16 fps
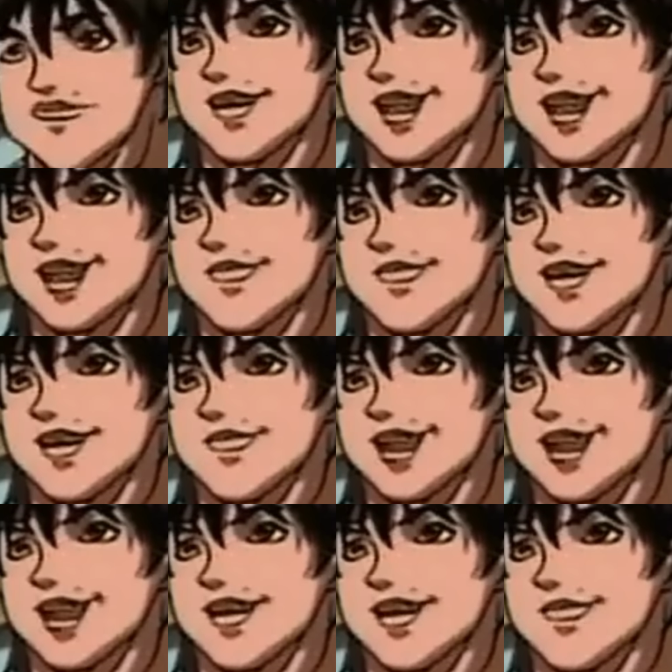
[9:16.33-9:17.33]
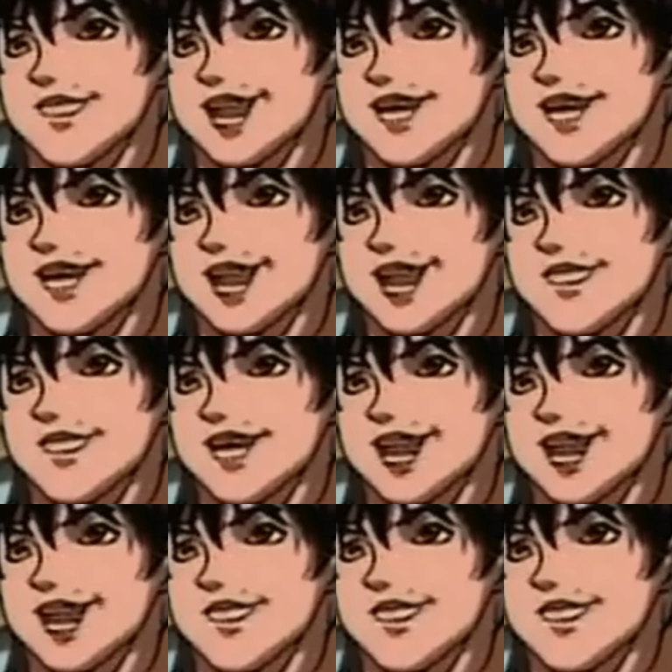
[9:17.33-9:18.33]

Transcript: And it's my pleasure to accept it.